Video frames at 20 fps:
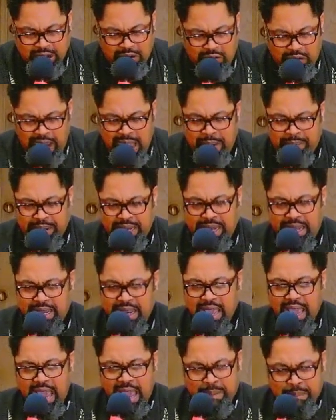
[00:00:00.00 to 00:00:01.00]
Rabbit and,
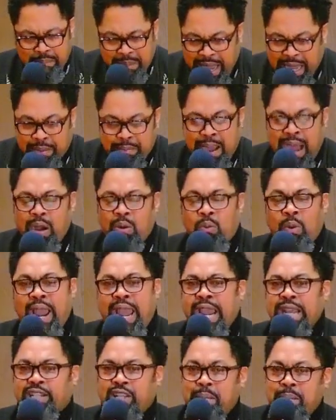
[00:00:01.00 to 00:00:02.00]
and make my
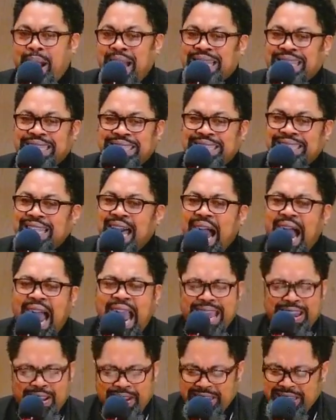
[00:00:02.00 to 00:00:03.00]
way to my
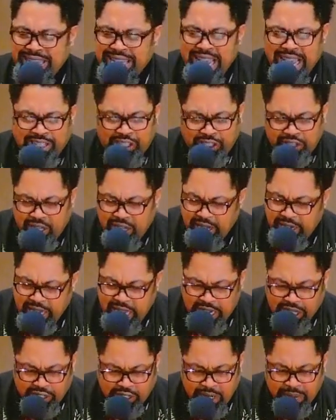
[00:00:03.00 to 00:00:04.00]
desired
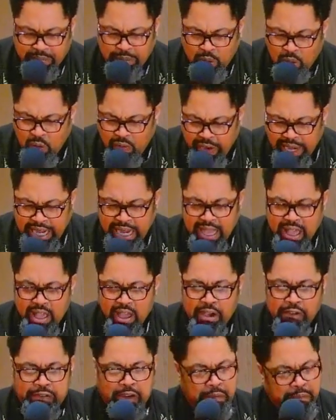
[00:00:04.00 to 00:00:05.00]
destination, moving
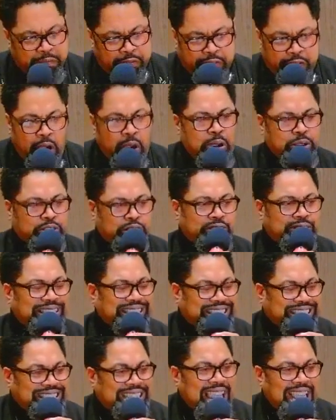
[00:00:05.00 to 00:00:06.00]
from first to
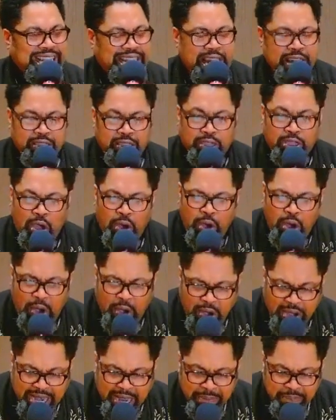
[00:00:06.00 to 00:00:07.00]
second second,
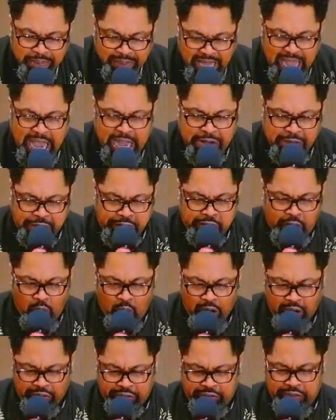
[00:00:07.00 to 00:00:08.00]
third, and
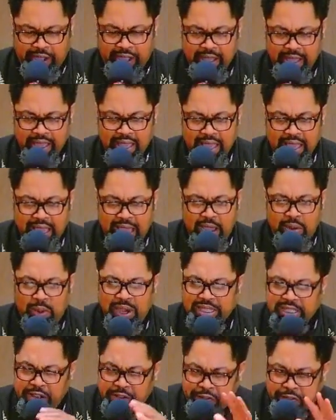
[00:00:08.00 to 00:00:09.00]
fourth. It
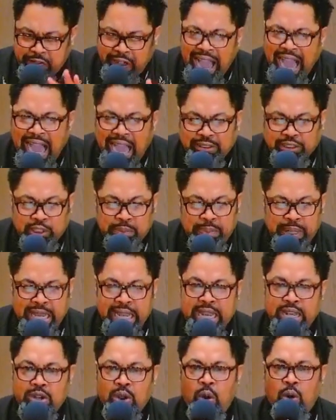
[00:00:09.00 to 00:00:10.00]
wasn't a five
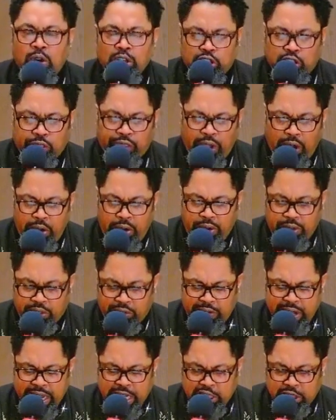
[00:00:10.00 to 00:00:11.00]
speed nor third,
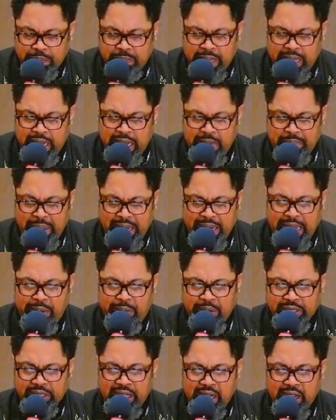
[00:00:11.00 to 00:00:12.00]
three speed, but it
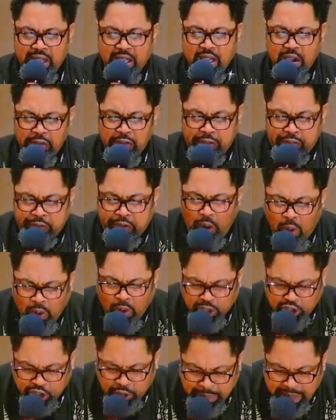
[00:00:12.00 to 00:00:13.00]
was a four
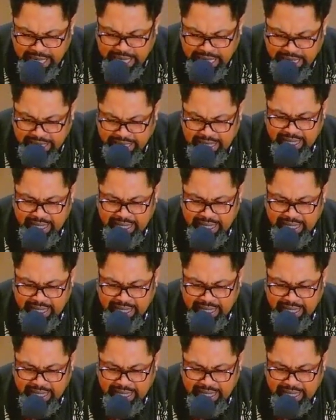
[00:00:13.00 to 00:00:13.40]
speed.